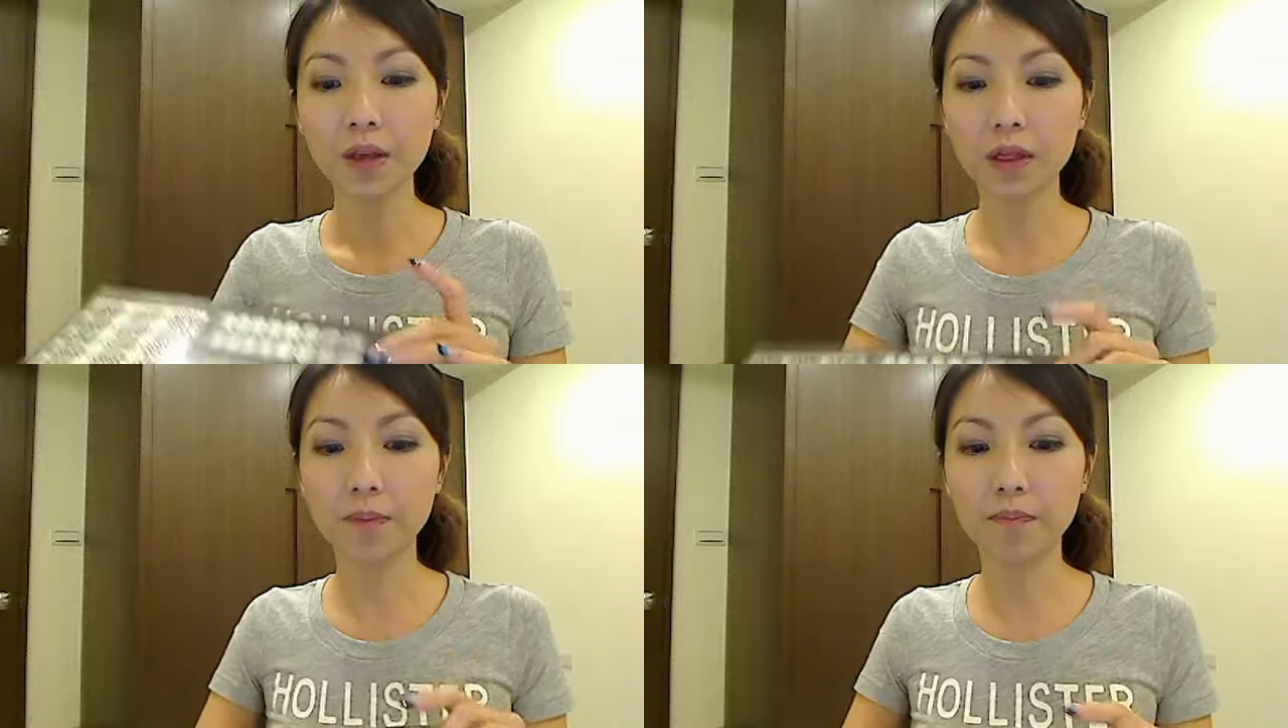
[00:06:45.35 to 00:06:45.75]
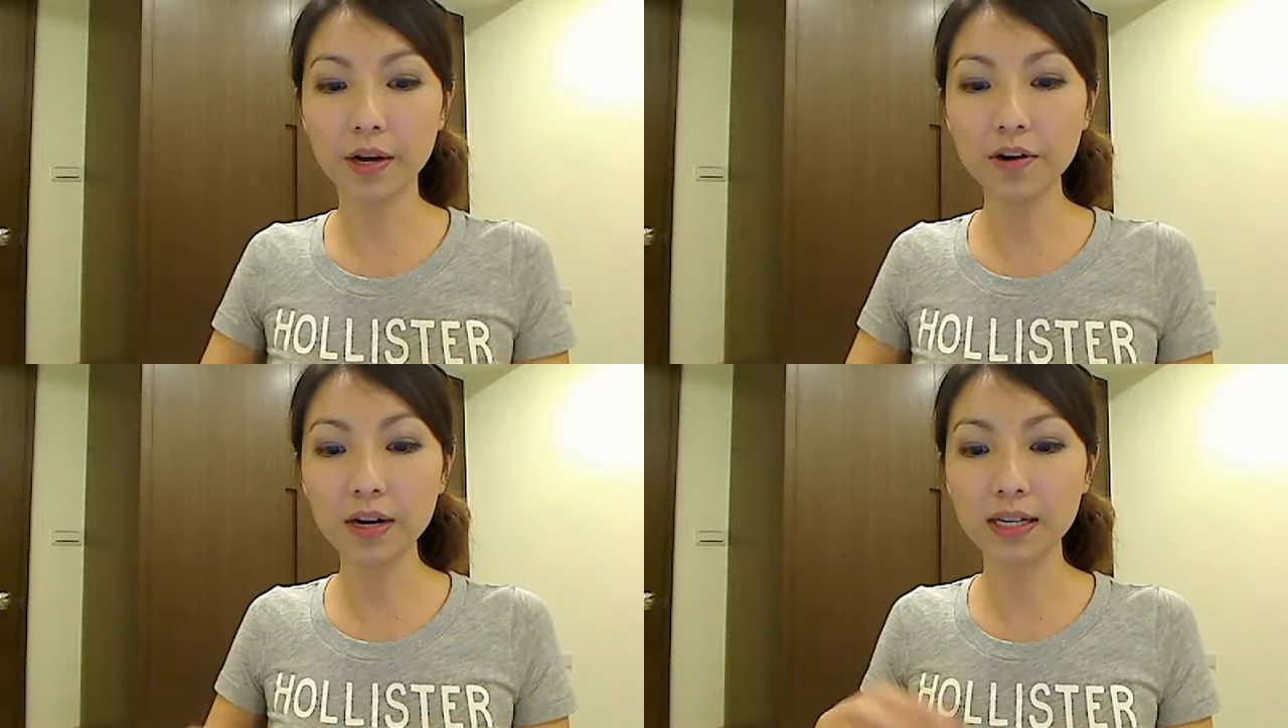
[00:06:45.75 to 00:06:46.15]
the
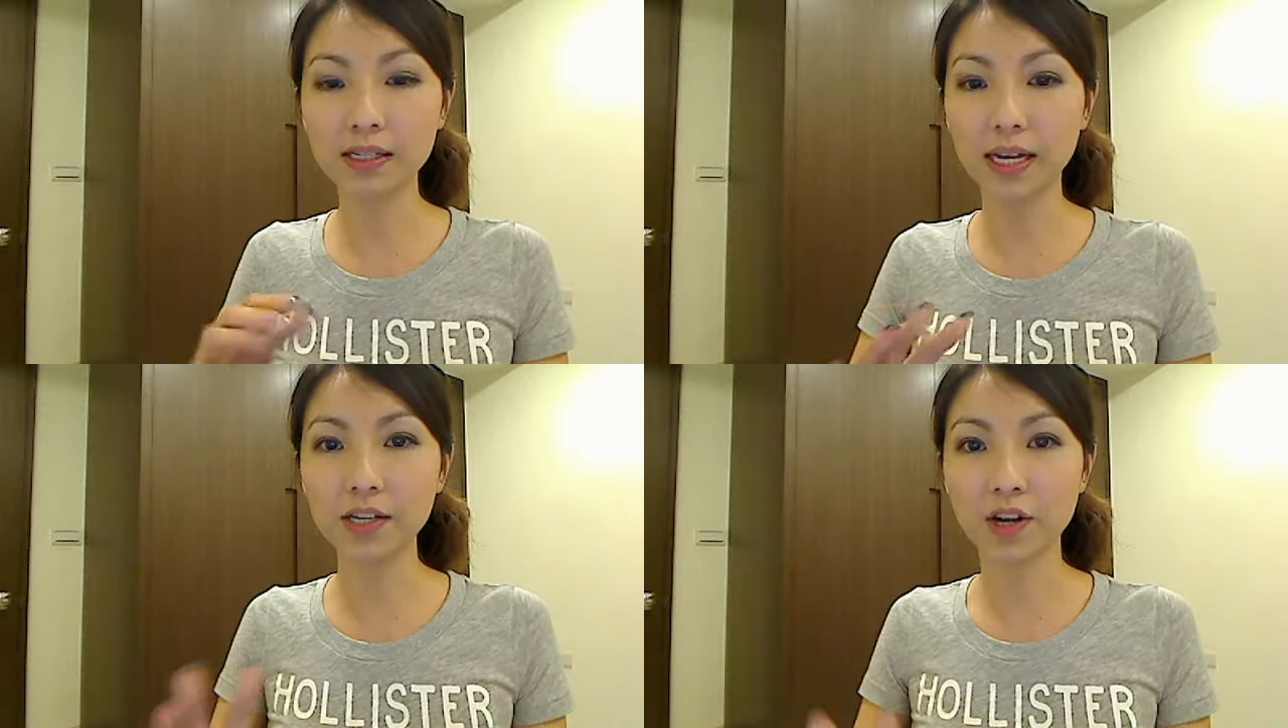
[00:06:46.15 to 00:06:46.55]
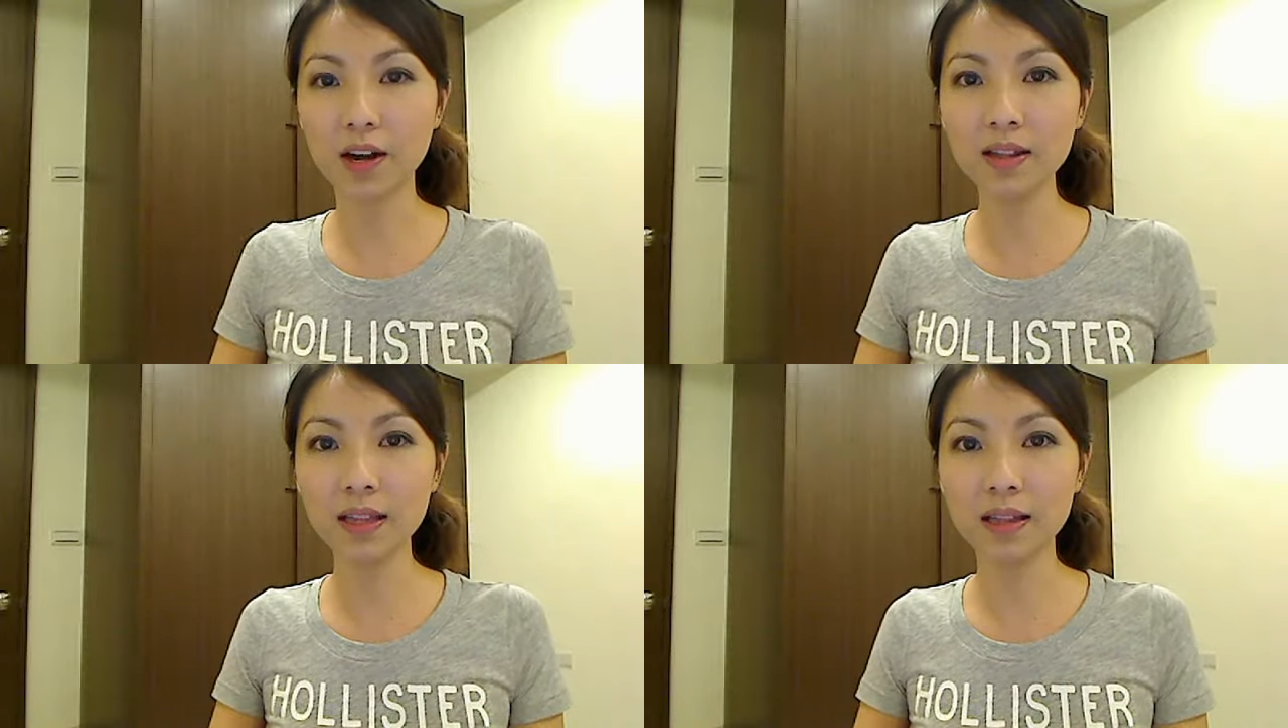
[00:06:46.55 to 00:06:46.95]
better it stays
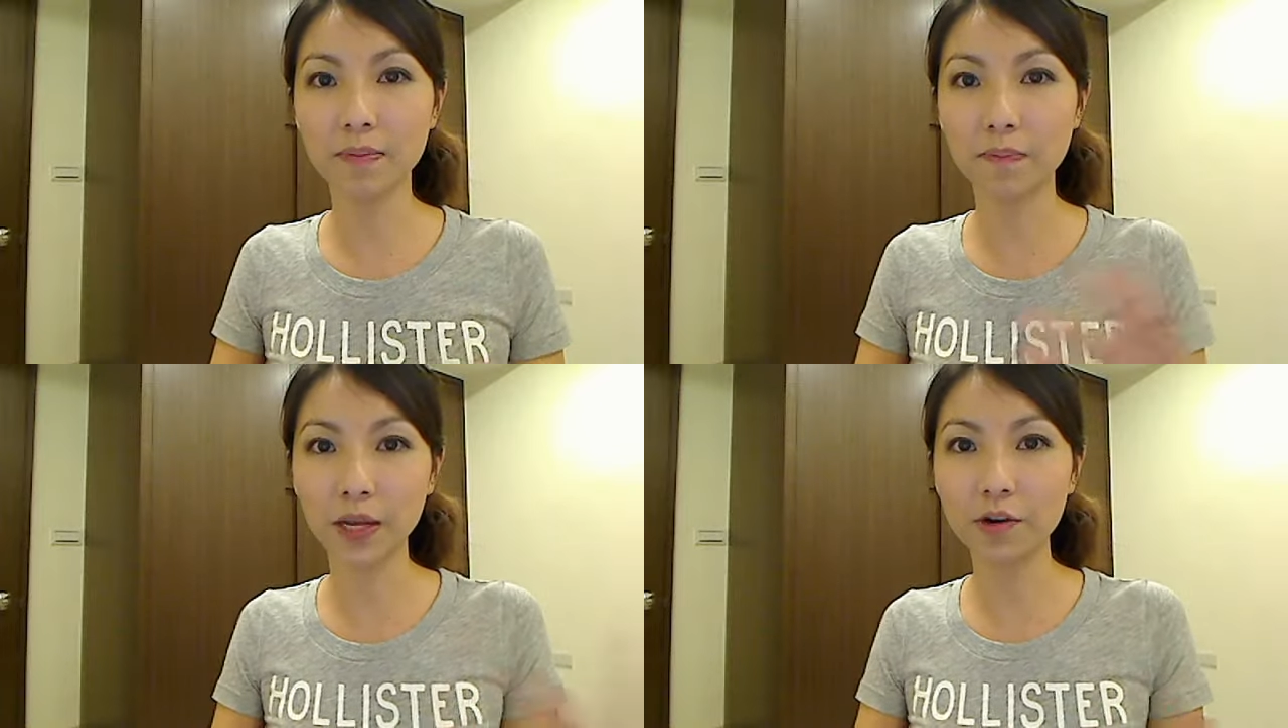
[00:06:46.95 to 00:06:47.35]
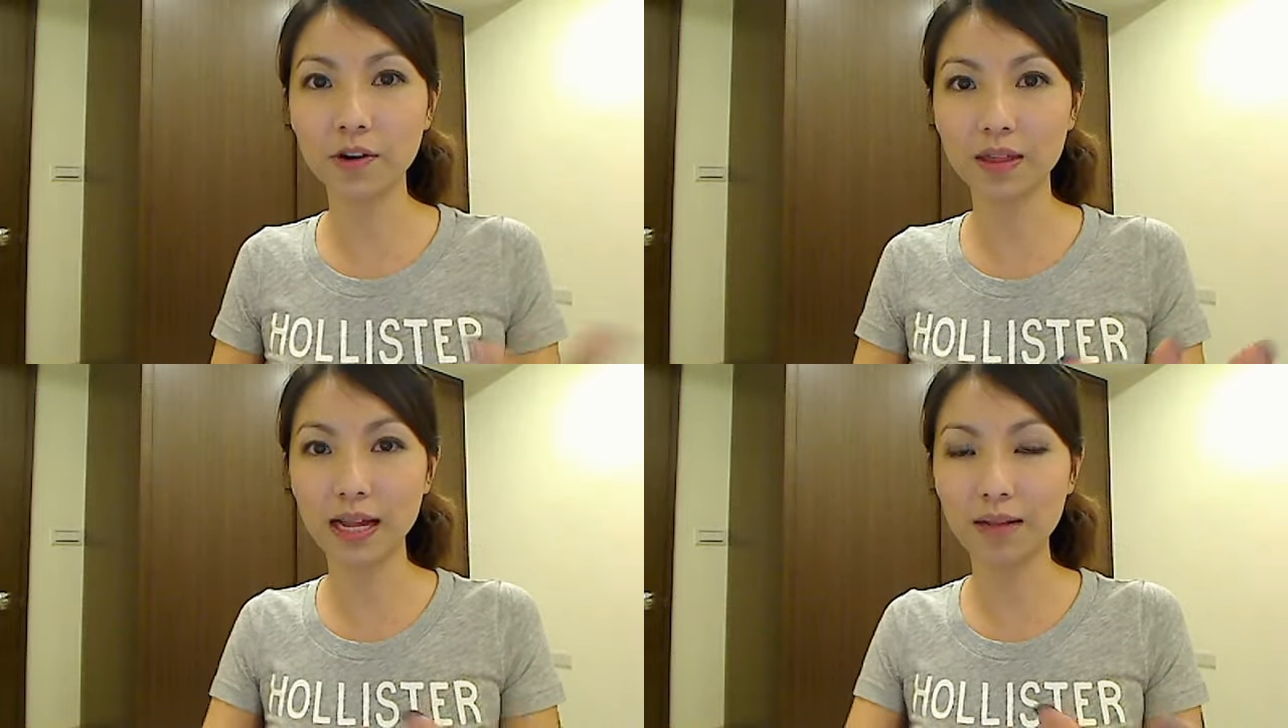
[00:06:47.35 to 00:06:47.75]
on, the bigger
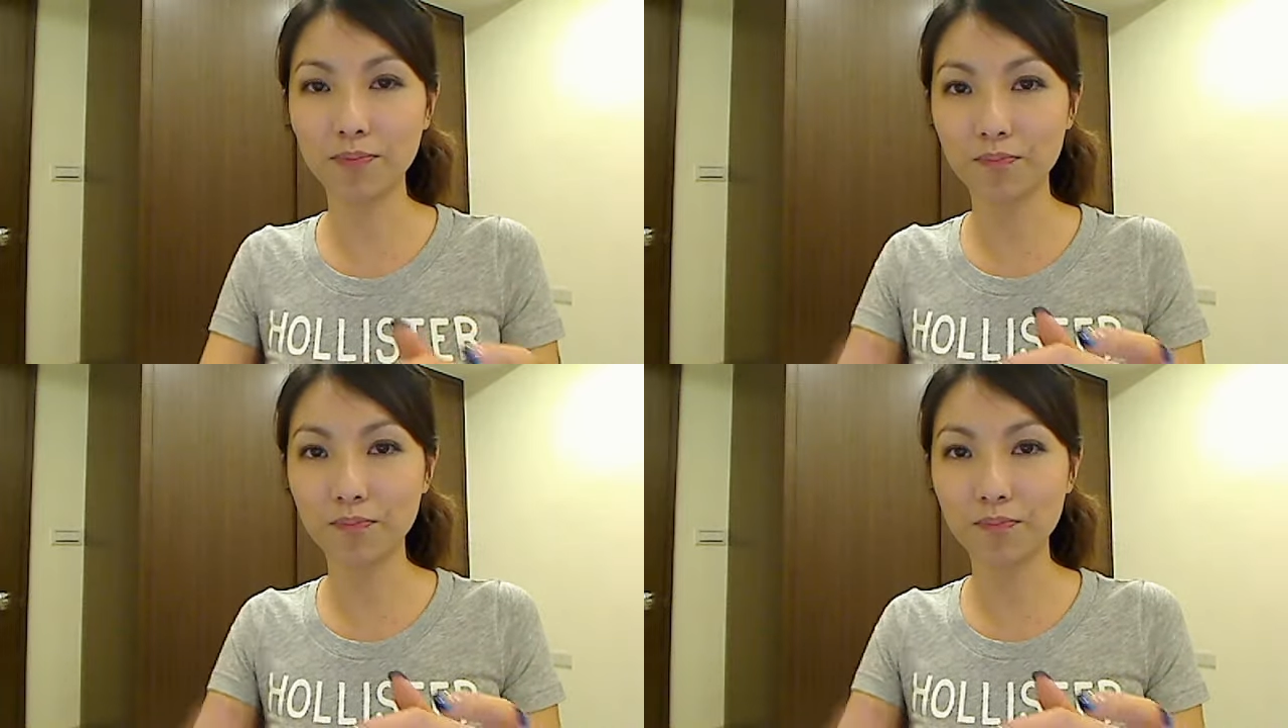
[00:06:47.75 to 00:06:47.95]
that